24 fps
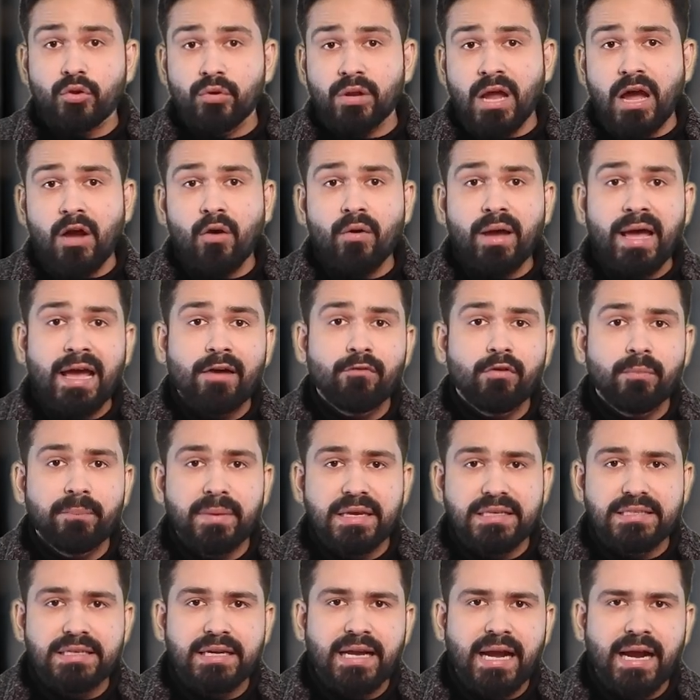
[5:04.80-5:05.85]
You now have a
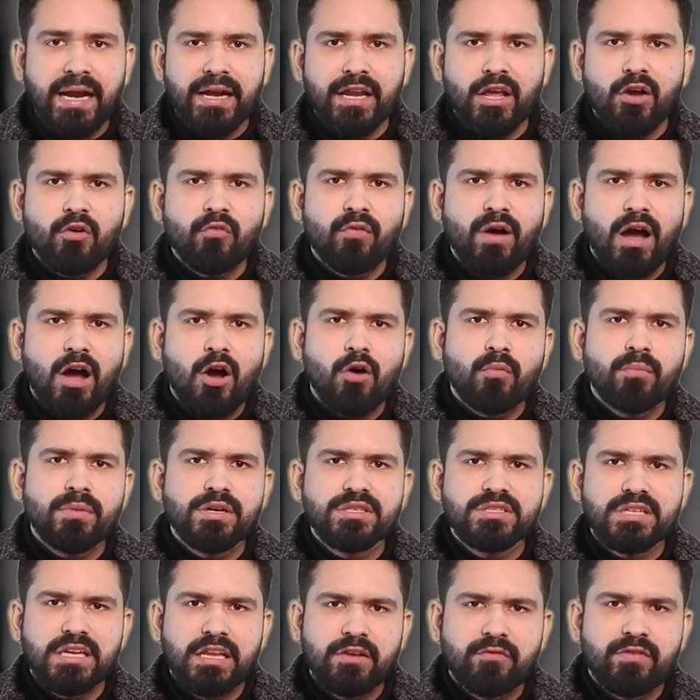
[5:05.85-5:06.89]
basic idea of how
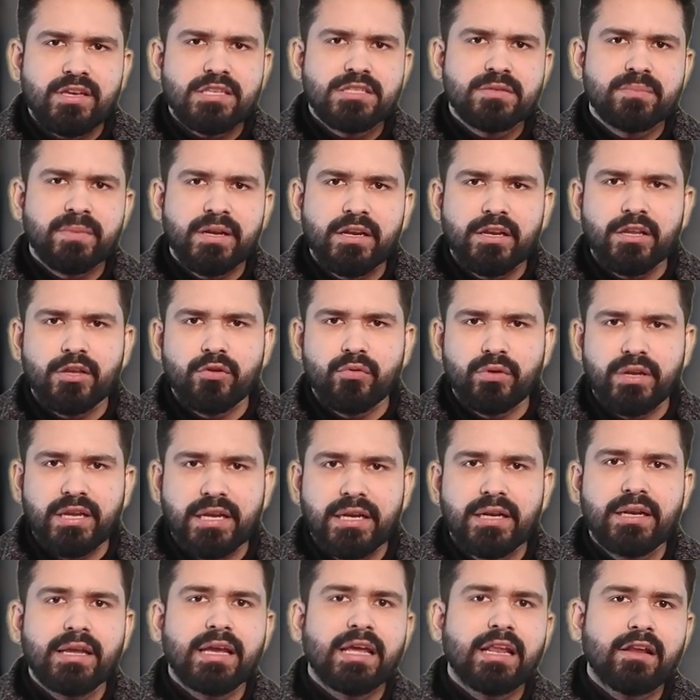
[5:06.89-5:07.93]
much investment you
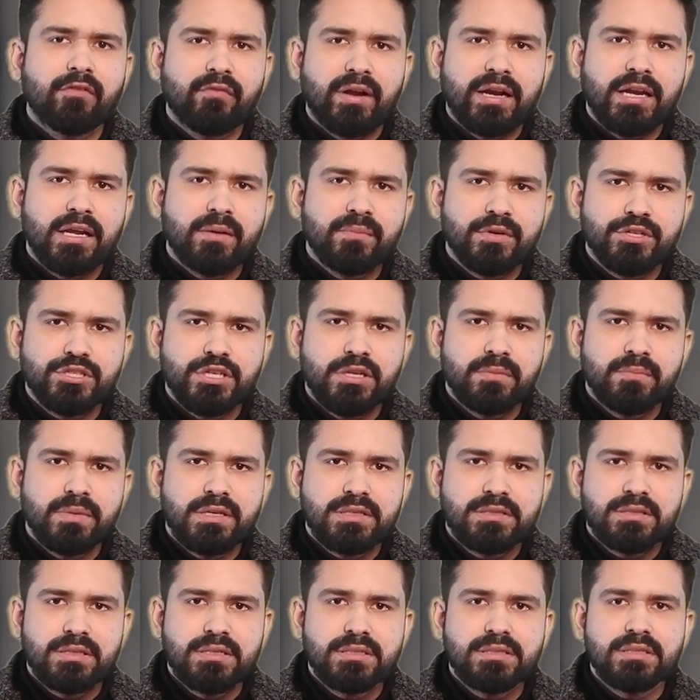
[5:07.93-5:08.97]
need in a vending machine
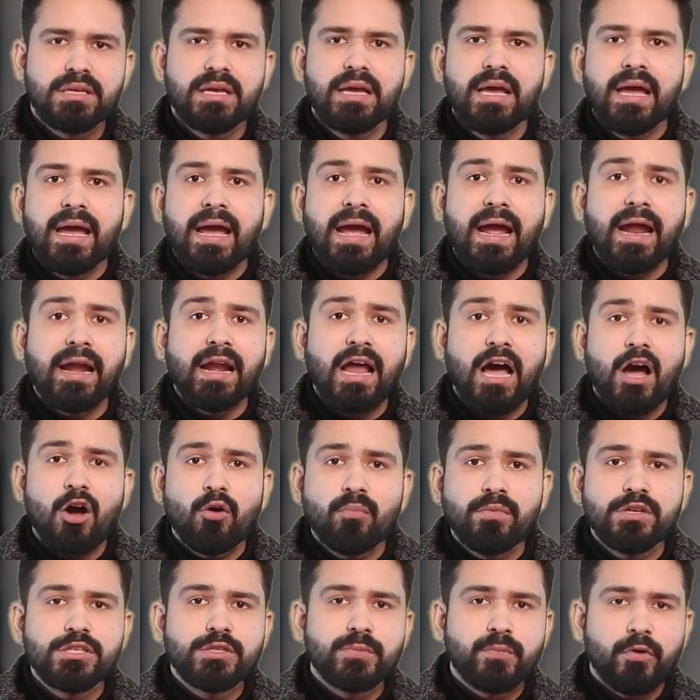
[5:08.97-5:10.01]
business and
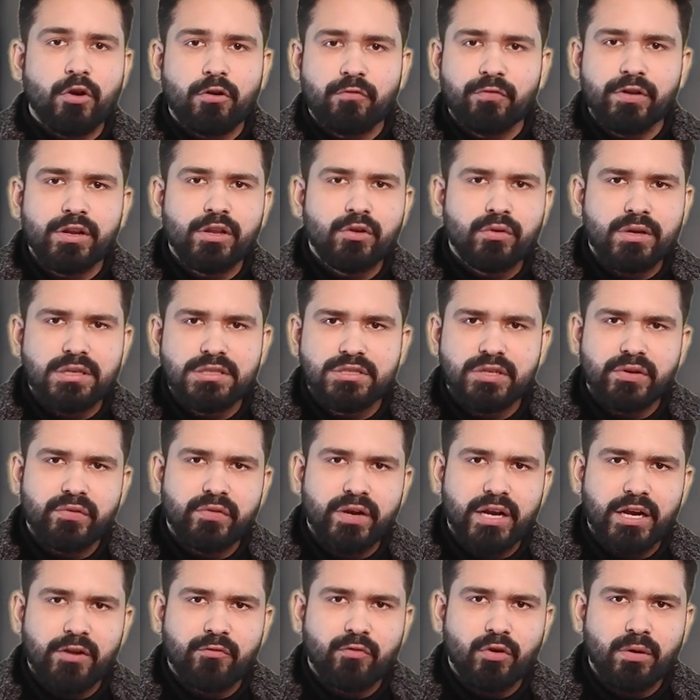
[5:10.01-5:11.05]
how much profit you can
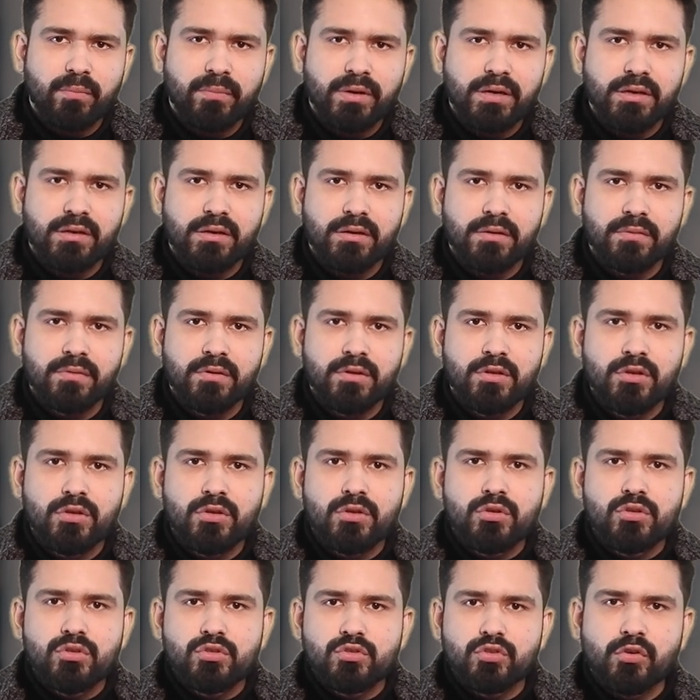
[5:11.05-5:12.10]
generate from it.
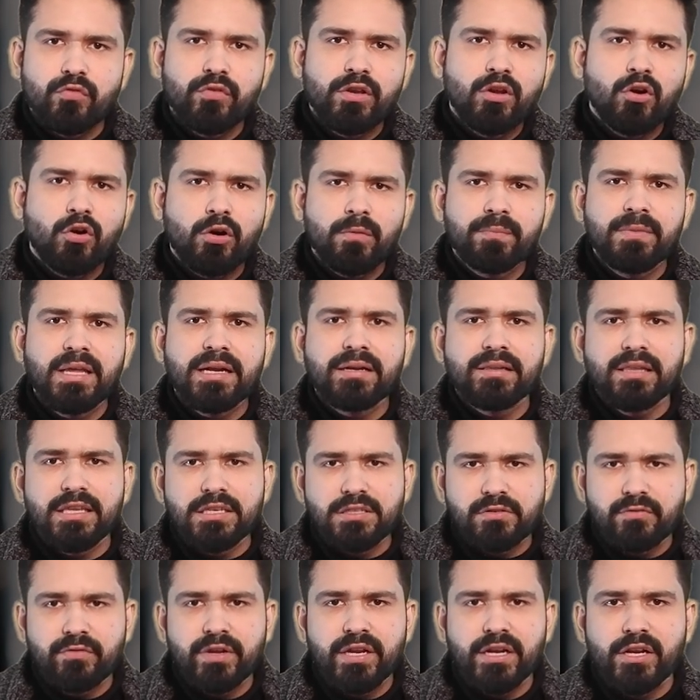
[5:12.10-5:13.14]
So we hope that
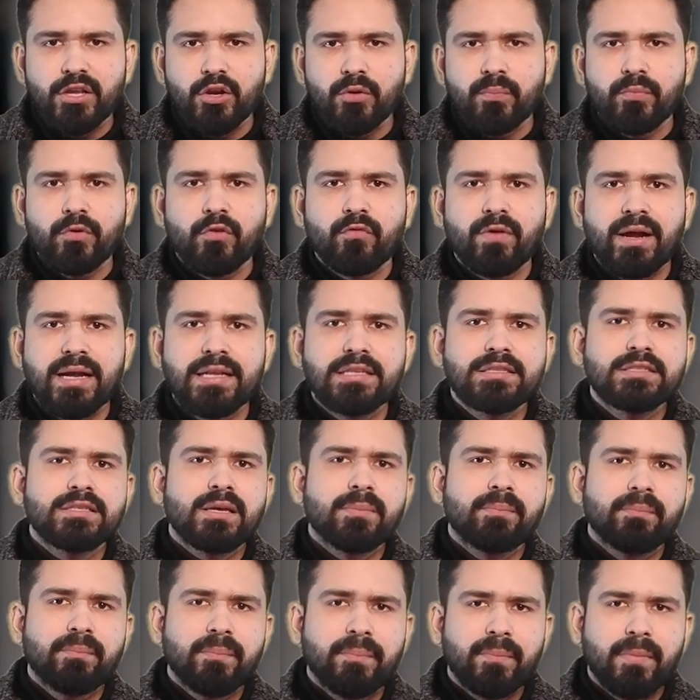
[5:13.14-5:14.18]
this video provides
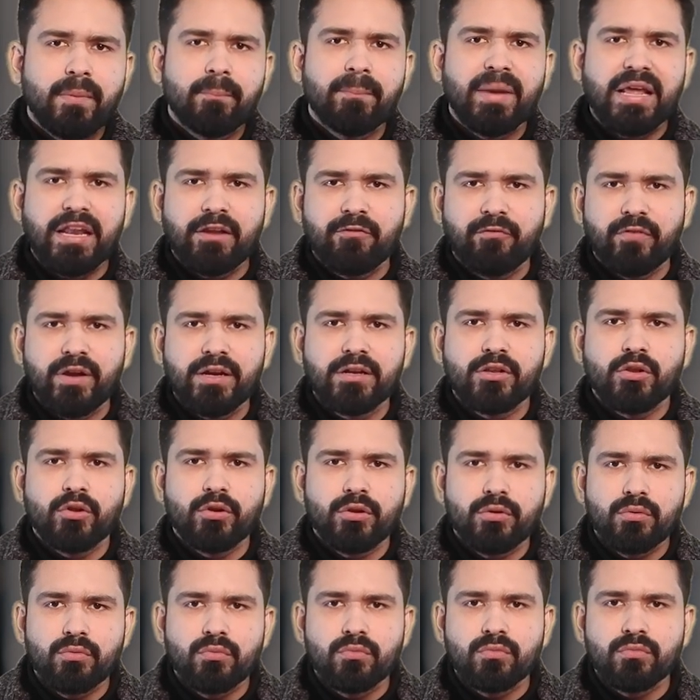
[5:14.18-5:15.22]
some benefit
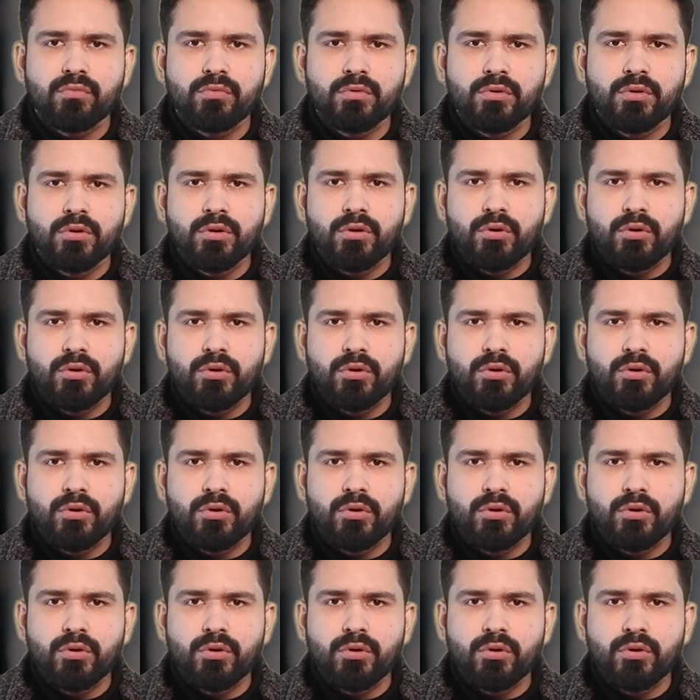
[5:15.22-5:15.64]
to you.